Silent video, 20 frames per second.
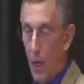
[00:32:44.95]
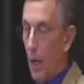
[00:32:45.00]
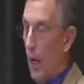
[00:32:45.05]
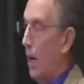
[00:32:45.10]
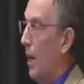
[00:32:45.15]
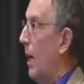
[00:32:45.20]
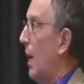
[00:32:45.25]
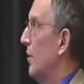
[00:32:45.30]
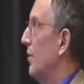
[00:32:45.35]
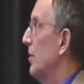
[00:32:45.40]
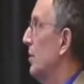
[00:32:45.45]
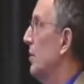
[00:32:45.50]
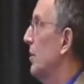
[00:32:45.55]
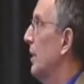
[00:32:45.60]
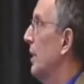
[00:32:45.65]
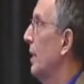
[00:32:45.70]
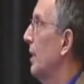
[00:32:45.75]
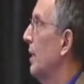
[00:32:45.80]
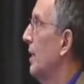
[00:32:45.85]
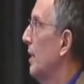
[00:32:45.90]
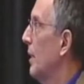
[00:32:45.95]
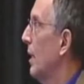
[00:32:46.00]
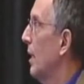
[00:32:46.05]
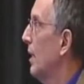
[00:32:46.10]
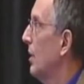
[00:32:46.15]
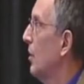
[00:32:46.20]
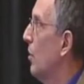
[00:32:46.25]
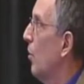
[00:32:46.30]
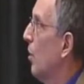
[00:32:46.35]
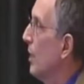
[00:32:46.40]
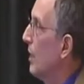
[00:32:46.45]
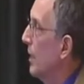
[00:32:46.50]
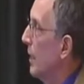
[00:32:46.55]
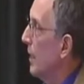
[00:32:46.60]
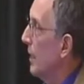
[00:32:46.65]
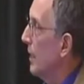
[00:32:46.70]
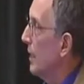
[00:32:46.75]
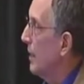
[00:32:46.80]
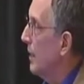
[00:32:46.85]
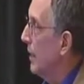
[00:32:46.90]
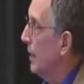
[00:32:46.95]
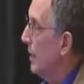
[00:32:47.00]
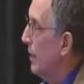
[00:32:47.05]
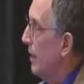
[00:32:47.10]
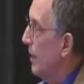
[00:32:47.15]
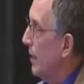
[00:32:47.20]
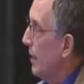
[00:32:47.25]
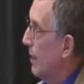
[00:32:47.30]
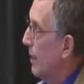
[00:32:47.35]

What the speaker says: Obviously, coordinating the